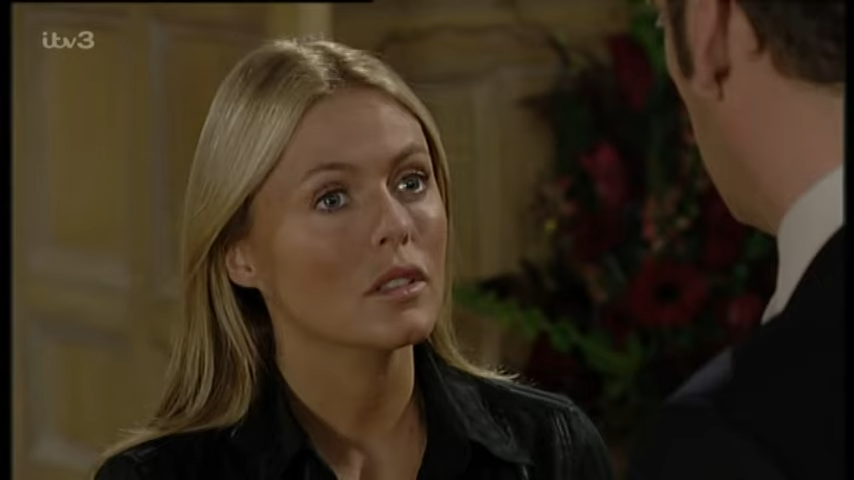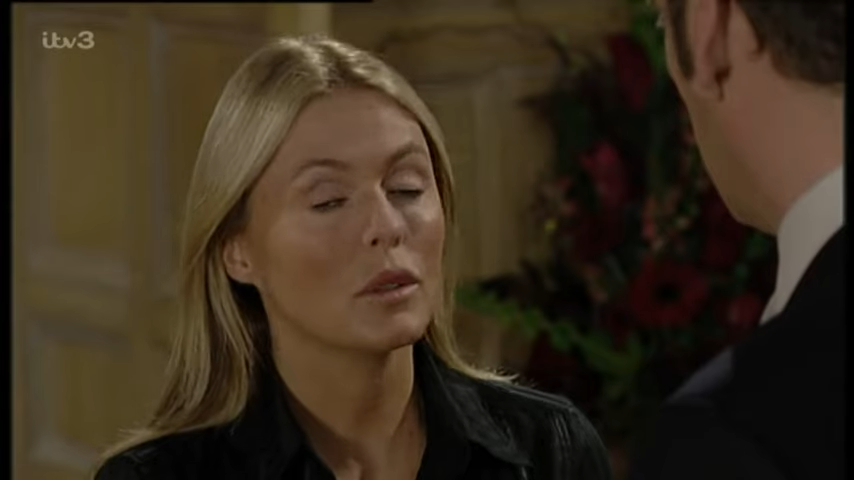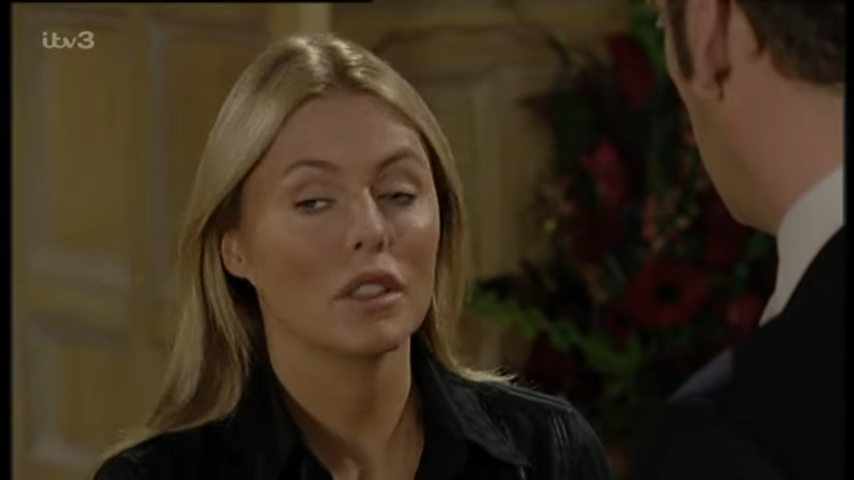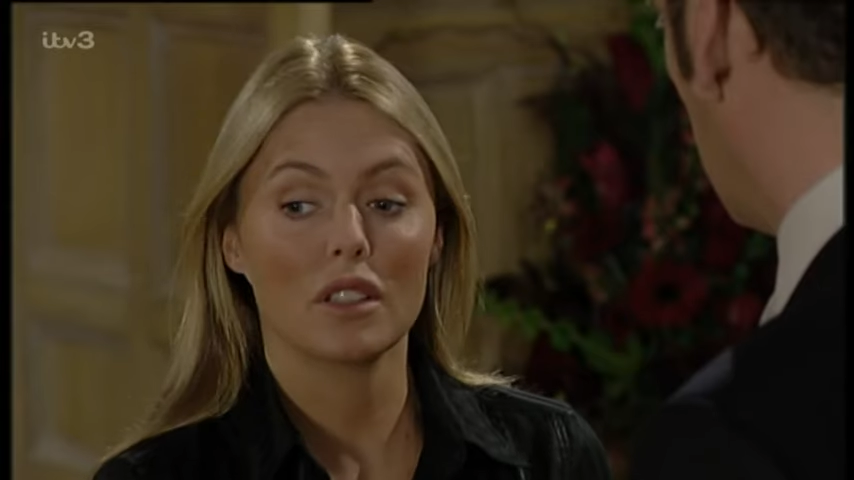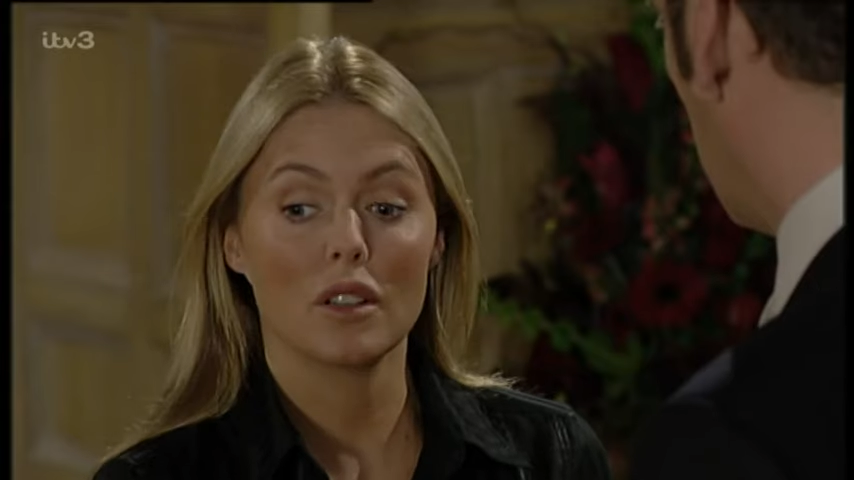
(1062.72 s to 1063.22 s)

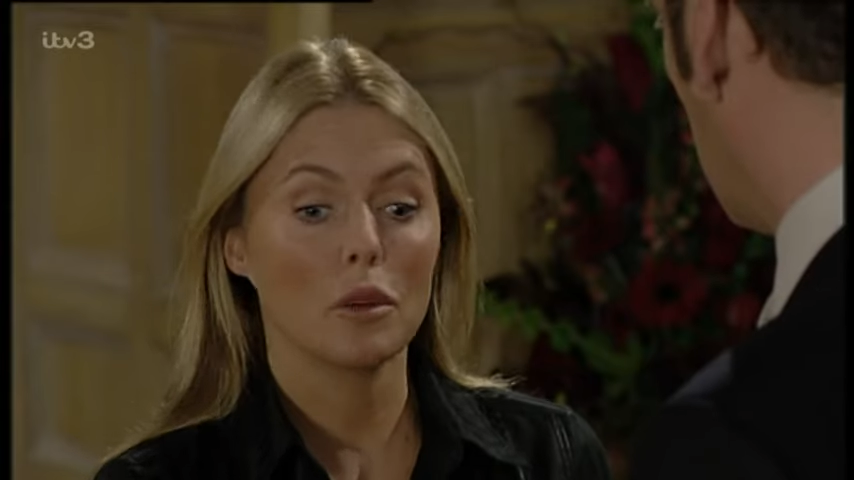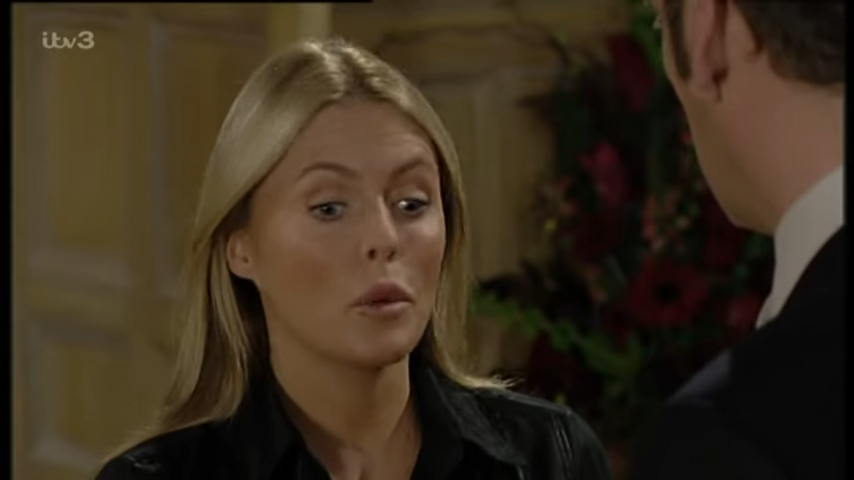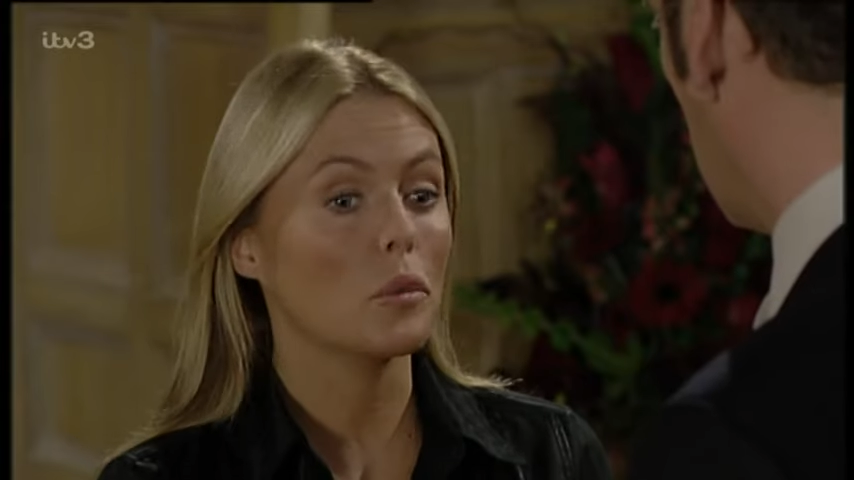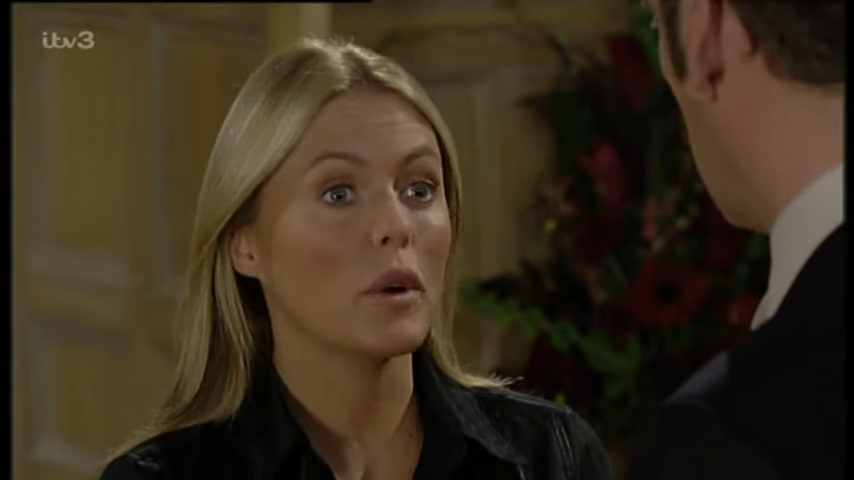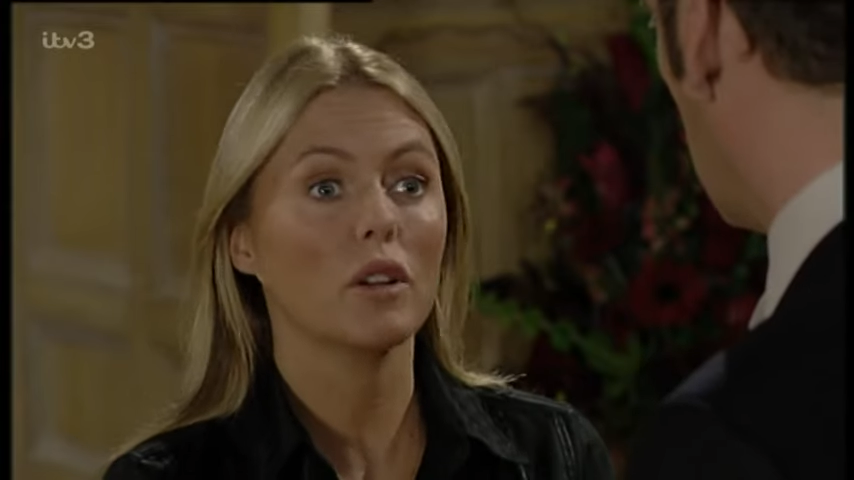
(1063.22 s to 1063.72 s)
Well, there's only
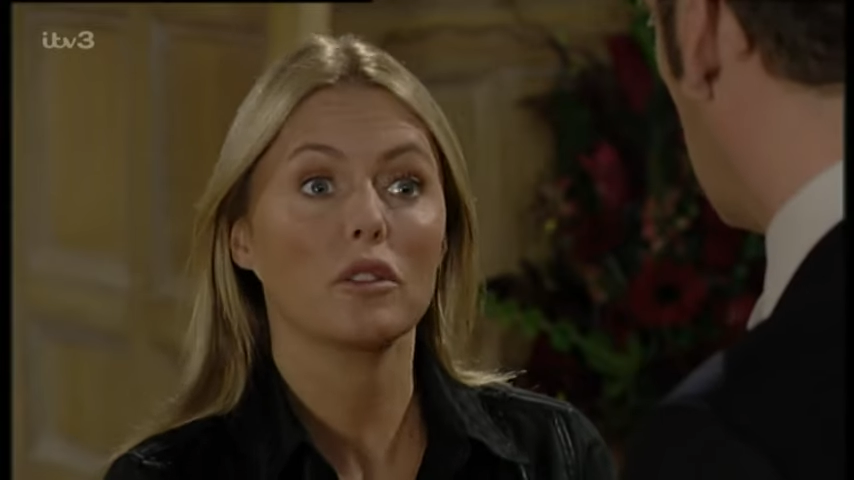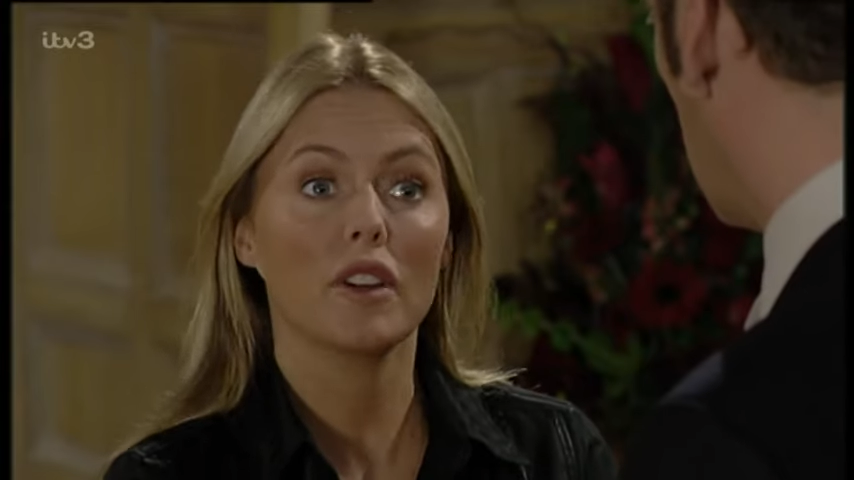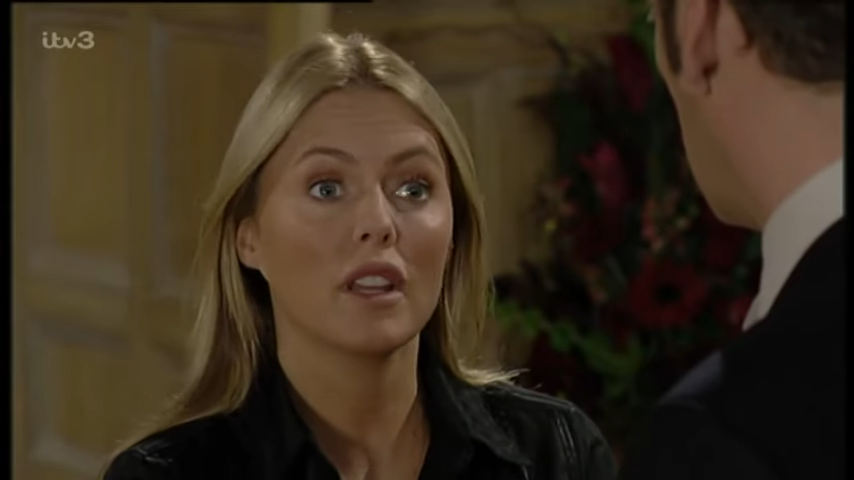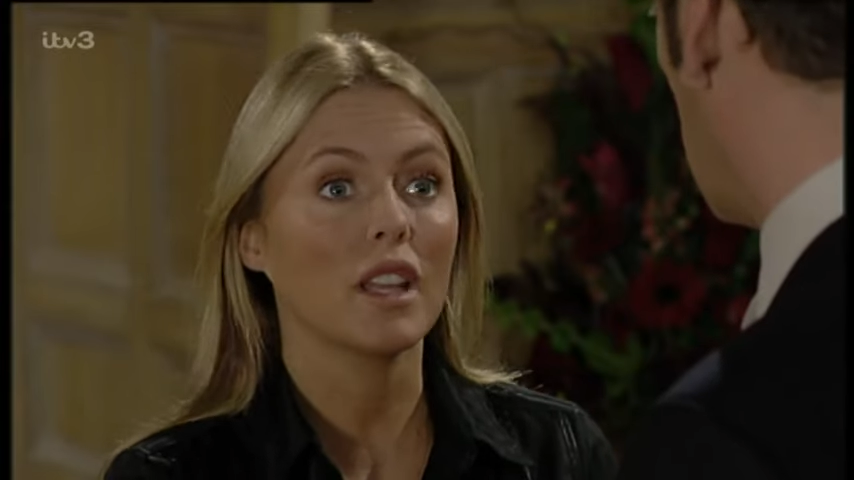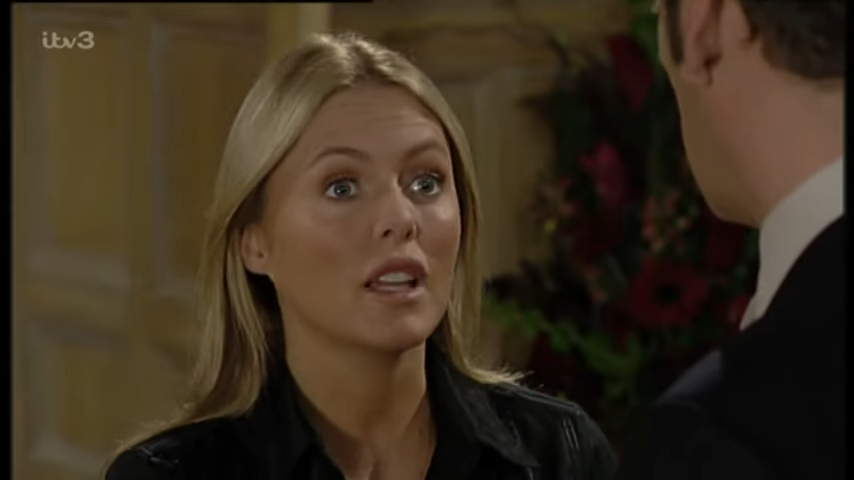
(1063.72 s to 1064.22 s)
one way you'll
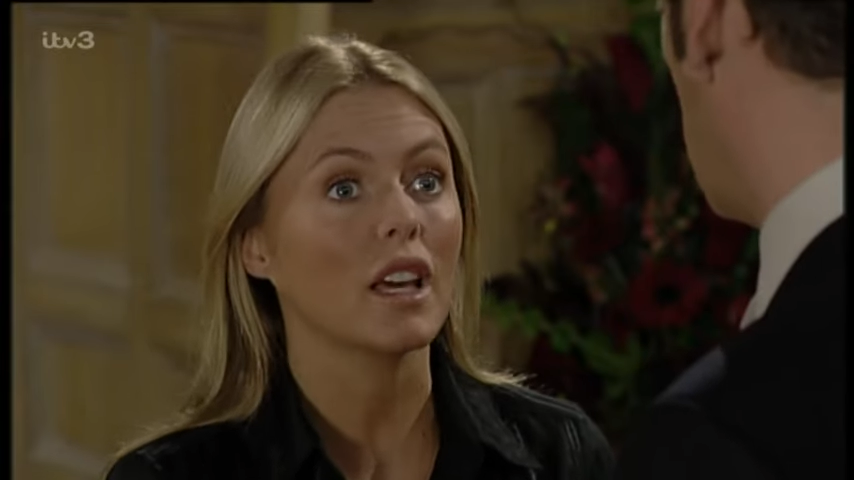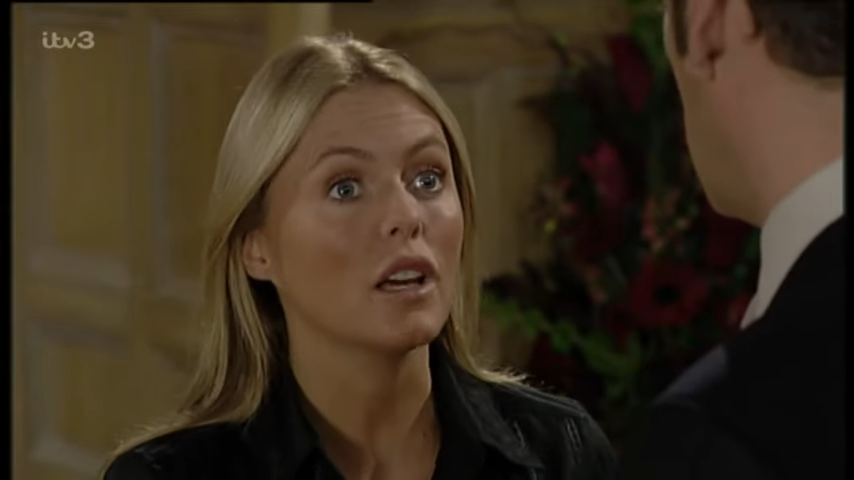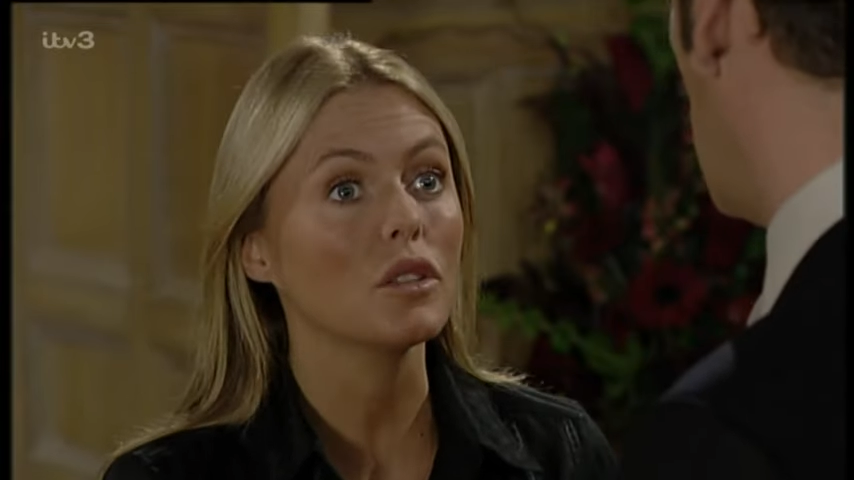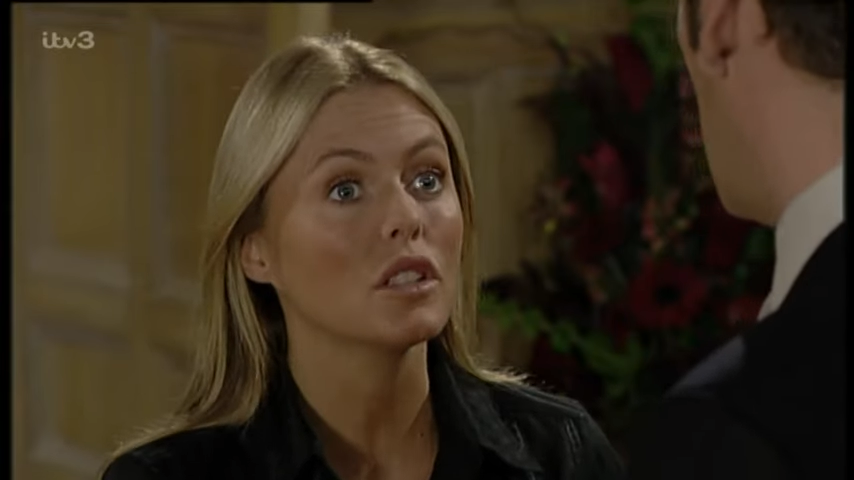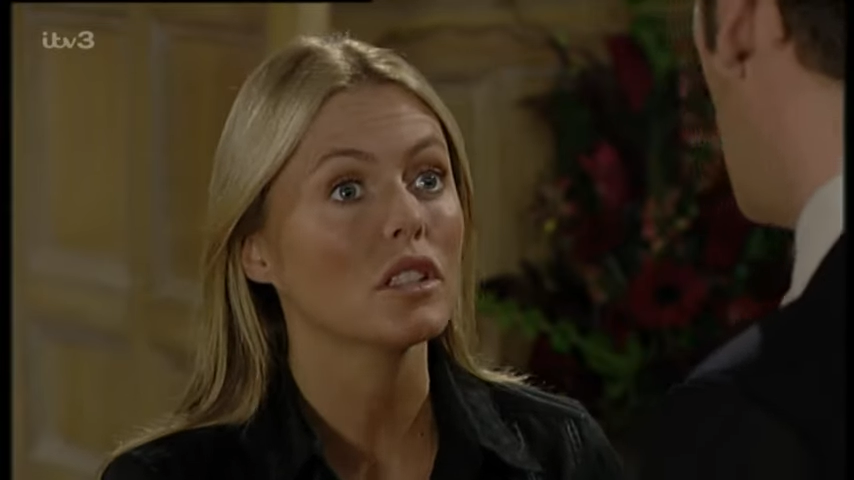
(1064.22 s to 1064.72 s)
find that out.